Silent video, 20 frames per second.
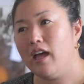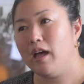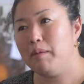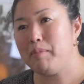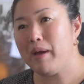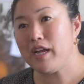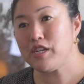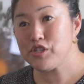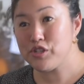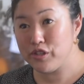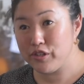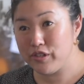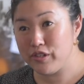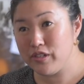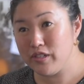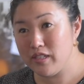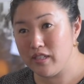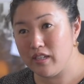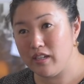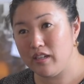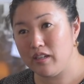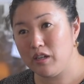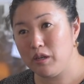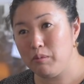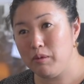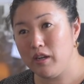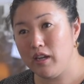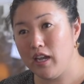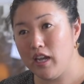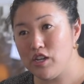bachelor's in
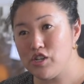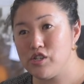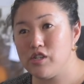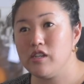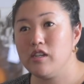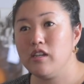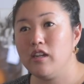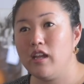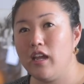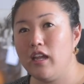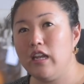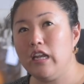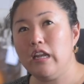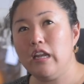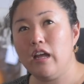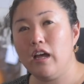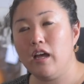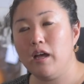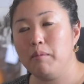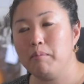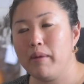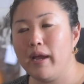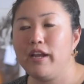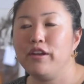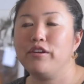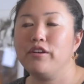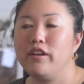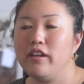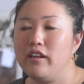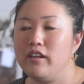communication and a
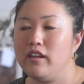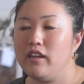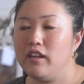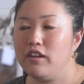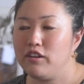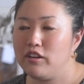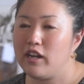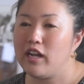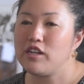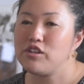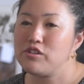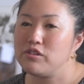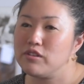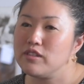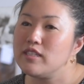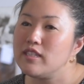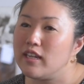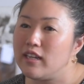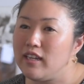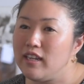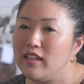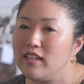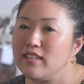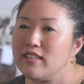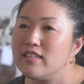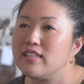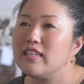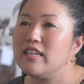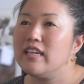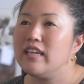minor in international
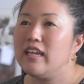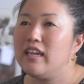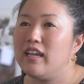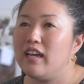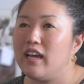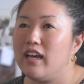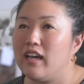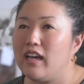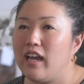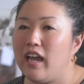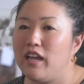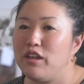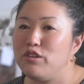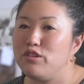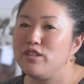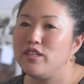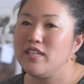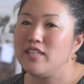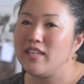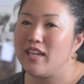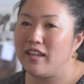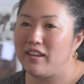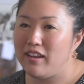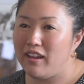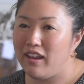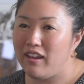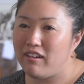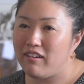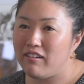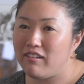studies at UC San
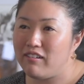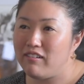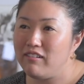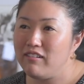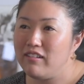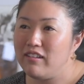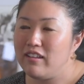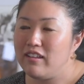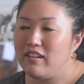Diego.